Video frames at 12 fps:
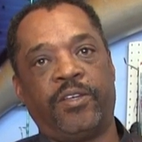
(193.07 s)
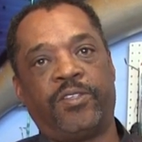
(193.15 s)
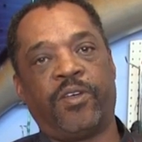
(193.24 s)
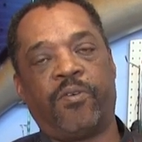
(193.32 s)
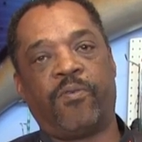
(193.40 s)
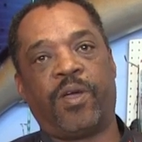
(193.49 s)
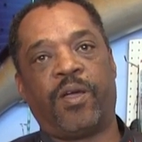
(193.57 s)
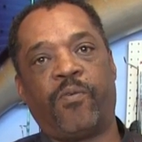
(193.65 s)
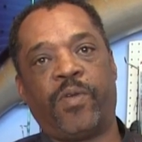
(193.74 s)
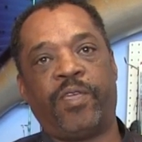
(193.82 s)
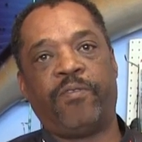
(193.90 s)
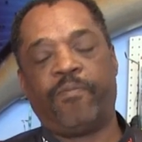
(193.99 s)
So
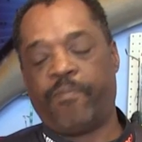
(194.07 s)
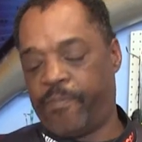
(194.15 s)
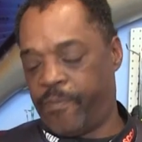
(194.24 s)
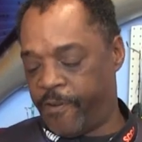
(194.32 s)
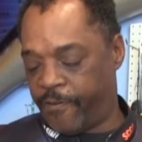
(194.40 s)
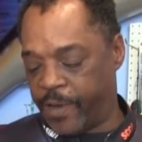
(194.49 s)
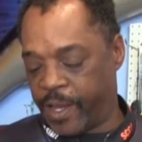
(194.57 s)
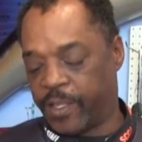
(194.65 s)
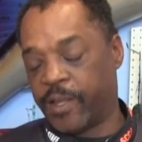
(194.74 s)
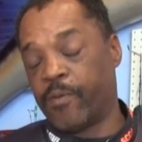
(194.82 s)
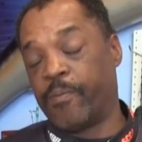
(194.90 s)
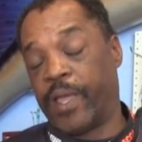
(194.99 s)
we
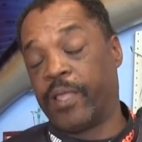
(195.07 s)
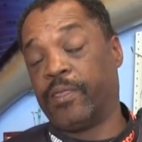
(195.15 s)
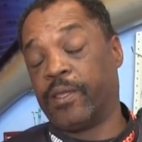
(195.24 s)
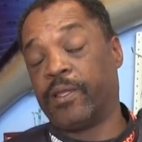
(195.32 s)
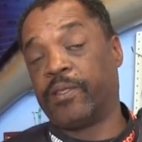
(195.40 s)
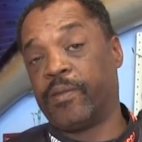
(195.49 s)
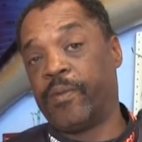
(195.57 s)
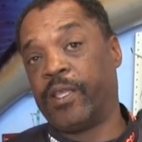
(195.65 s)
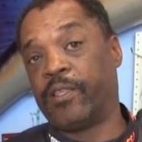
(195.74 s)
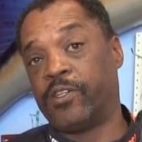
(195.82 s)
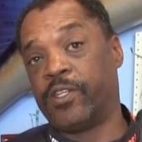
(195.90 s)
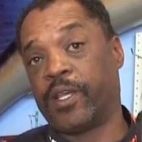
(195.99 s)
perfected a method to
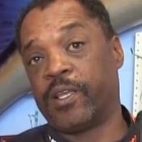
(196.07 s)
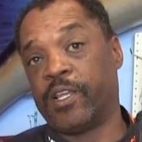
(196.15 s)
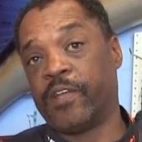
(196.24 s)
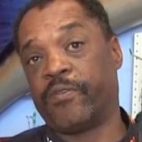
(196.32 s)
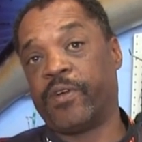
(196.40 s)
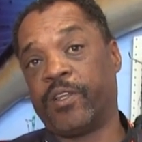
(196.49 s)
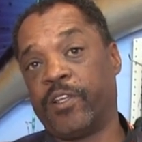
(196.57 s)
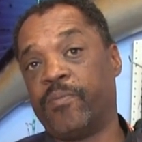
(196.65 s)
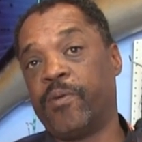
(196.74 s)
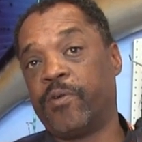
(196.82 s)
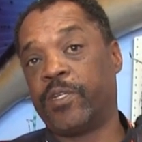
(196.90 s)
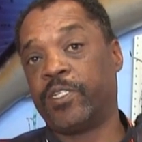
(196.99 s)
make the chicken liver a
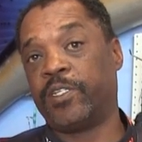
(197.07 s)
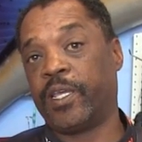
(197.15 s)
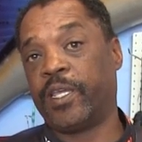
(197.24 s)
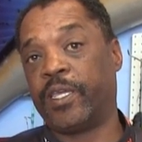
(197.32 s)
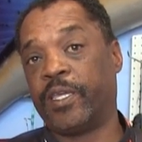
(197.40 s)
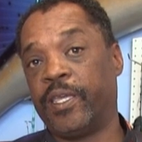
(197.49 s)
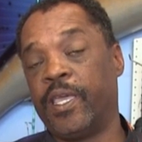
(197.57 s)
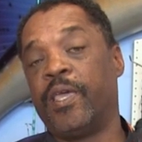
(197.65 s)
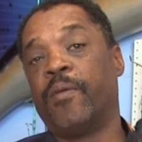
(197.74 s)
little bit more sticky,